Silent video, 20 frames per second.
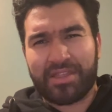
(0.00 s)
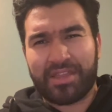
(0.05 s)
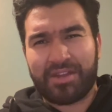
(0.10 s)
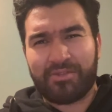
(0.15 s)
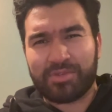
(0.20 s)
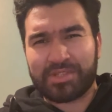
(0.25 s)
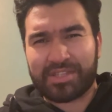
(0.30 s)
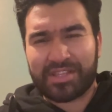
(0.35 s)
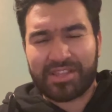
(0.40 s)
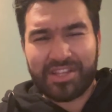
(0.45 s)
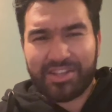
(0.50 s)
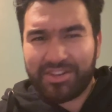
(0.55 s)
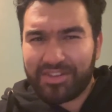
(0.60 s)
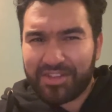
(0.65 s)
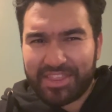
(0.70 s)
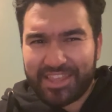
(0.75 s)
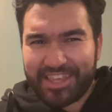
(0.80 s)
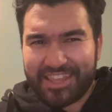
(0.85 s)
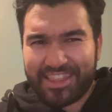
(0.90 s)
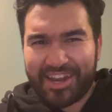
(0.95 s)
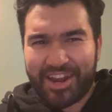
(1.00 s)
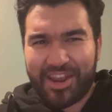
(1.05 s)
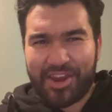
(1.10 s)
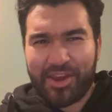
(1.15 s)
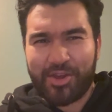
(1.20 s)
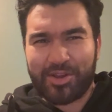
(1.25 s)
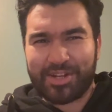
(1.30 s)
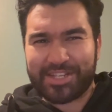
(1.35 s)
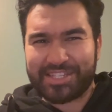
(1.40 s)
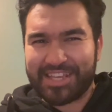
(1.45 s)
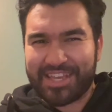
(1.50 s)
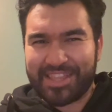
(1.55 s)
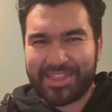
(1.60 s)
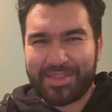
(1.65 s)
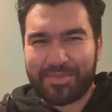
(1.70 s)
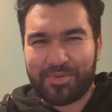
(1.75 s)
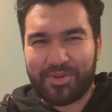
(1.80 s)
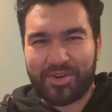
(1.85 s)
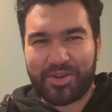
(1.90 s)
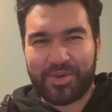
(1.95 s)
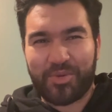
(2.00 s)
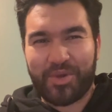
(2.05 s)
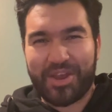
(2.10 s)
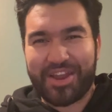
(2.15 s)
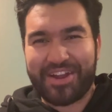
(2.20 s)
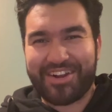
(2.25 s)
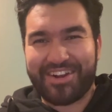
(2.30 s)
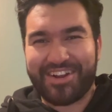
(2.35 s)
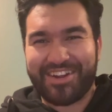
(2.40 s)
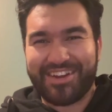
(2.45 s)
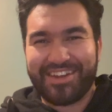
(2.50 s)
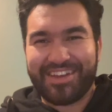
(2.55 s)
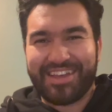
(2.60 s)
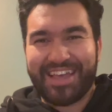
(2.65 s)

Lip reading: there was a little thing that I noticed in the book where